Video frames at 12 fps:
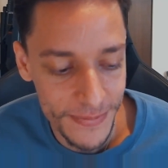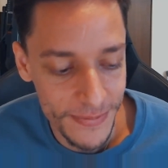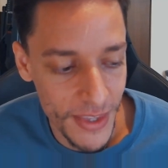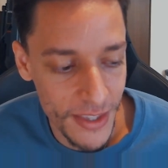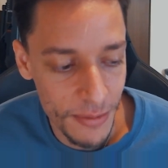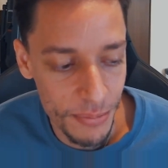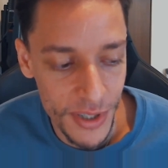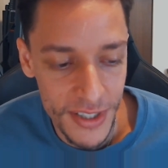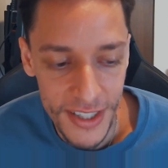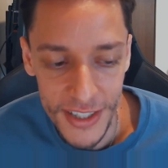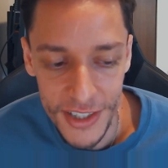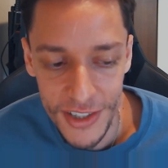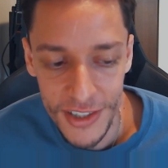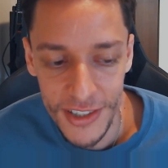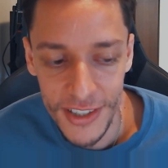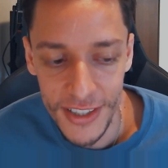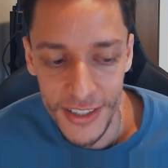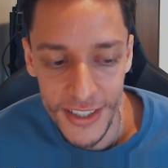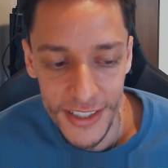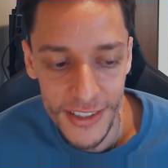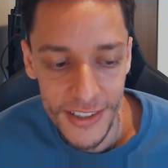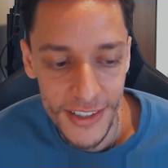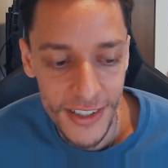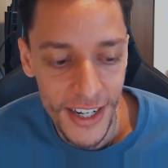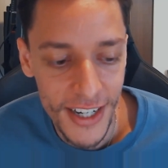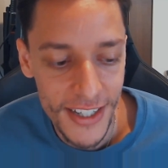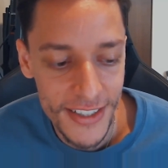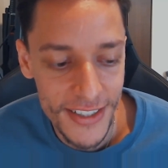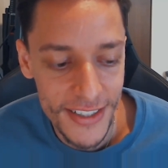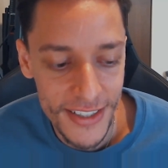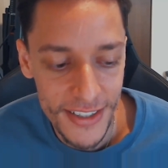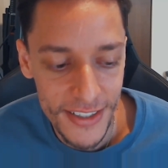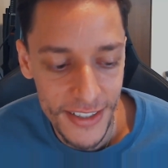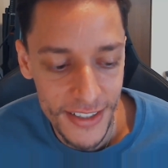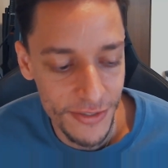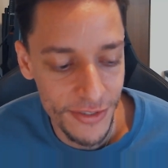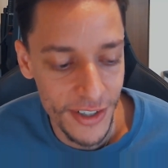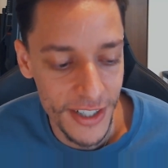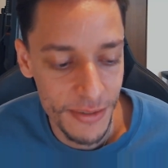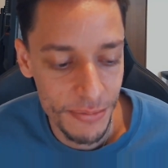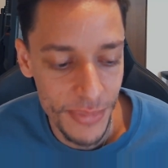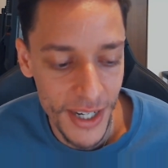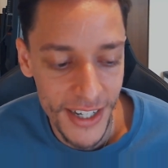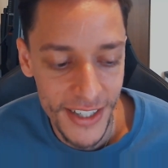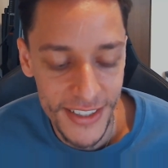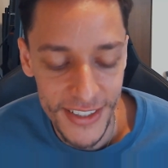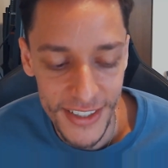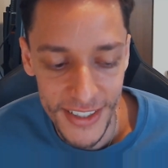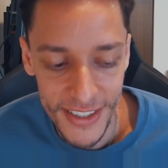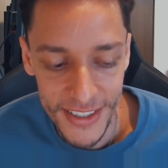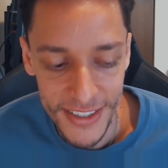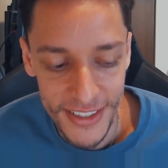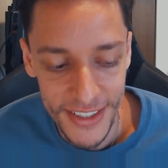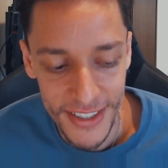the potential a leader has for impact, and